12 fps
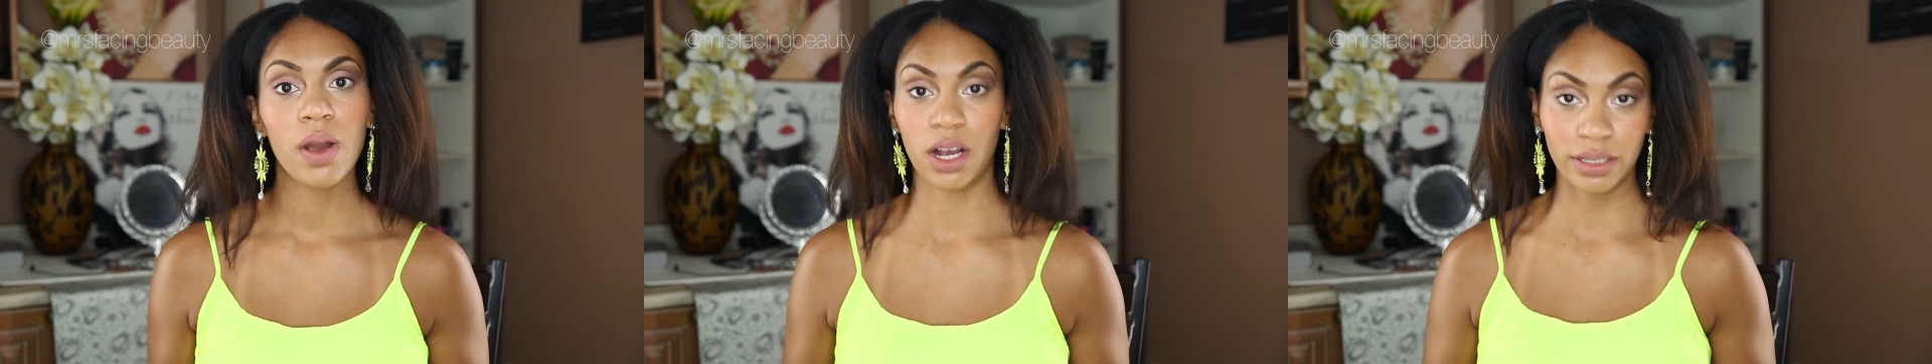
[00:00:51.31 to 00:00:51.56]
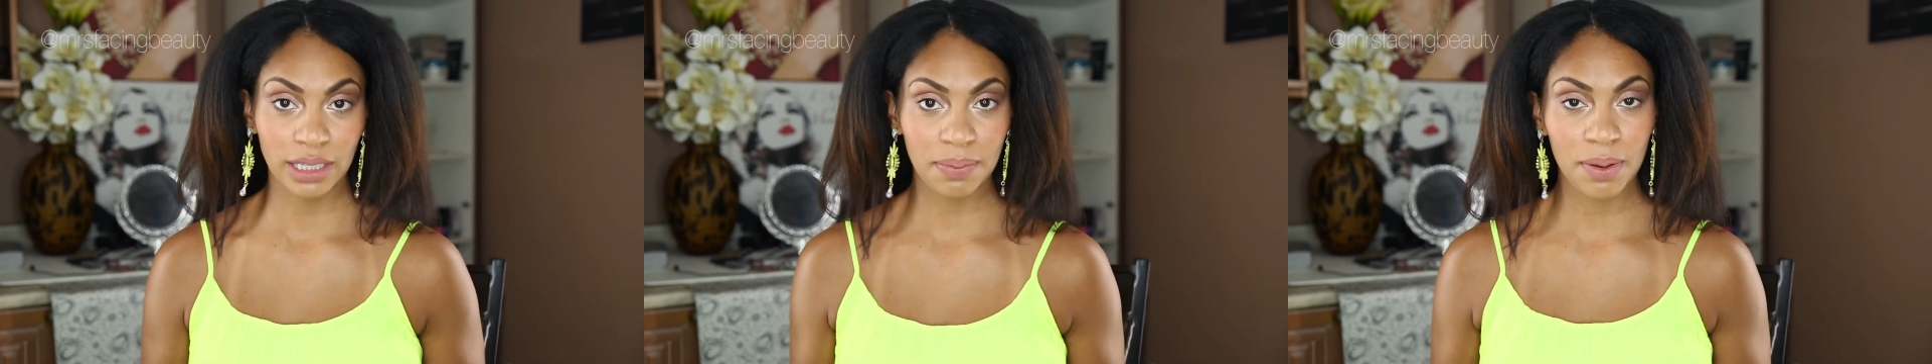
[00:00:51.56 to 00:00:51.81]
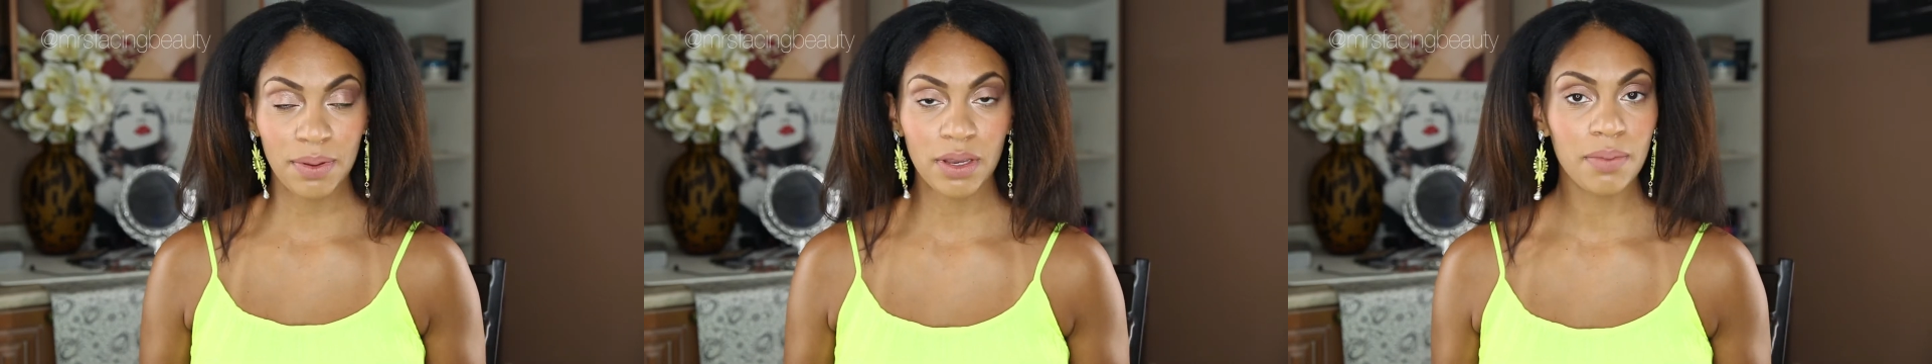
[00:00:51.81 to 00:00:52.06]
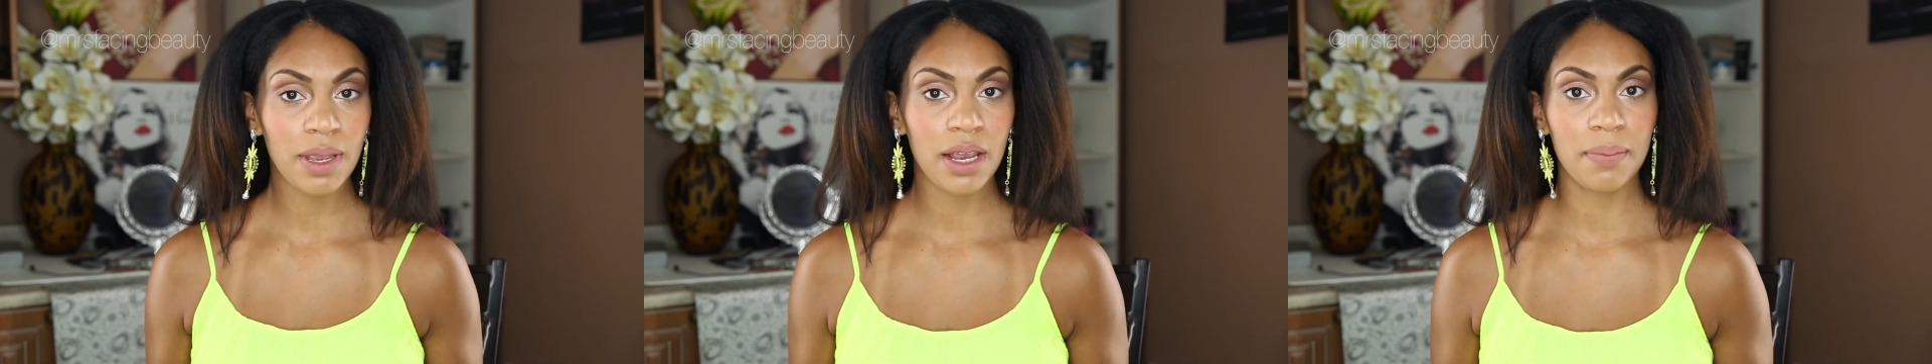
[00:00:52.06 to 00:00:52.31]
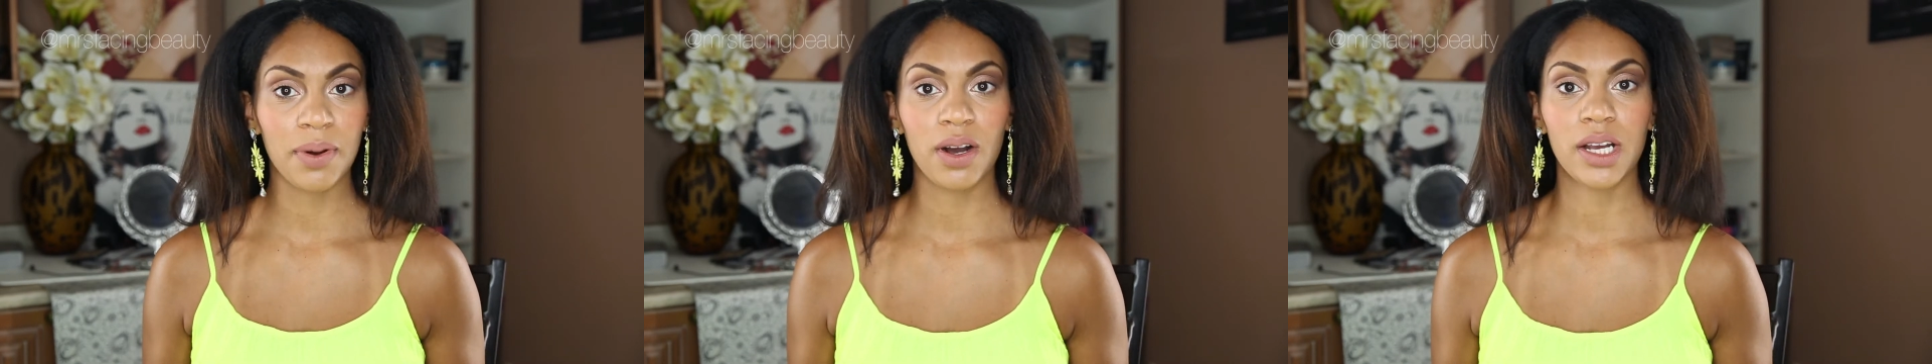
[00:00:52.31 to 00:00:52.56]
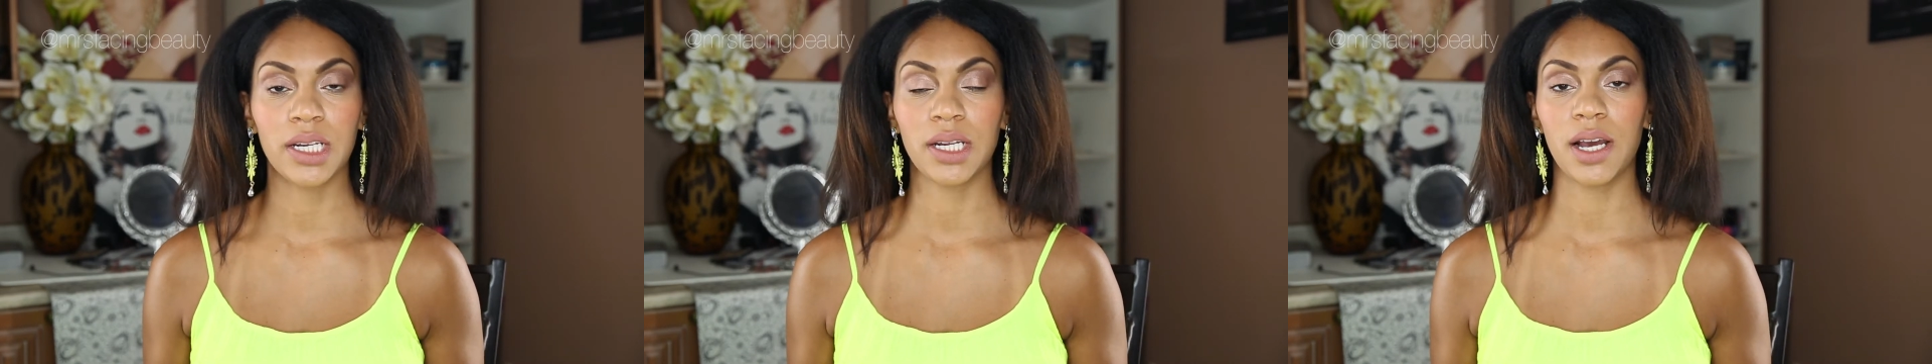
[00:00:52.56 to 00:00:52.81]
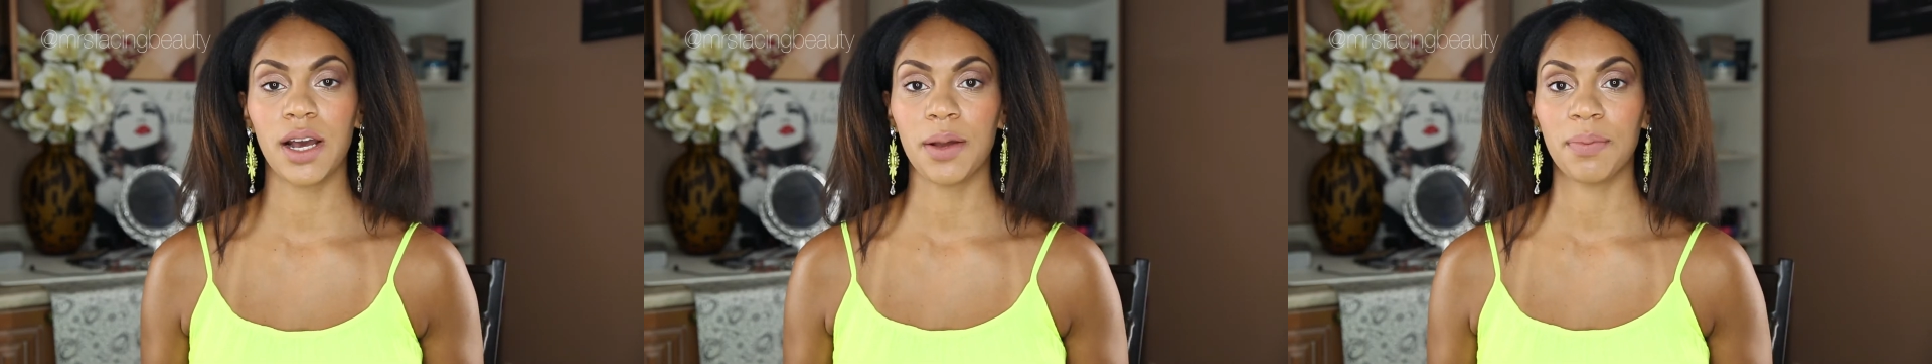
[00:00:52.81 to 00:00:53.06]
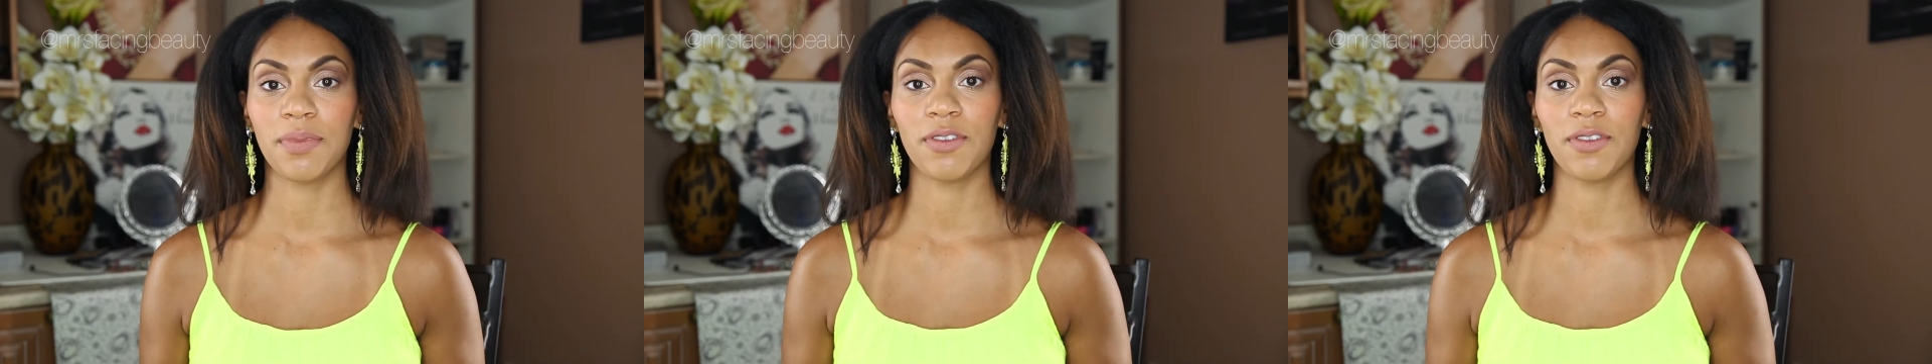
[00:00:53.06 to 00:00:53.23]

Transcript: Not sleeping with your makeup on.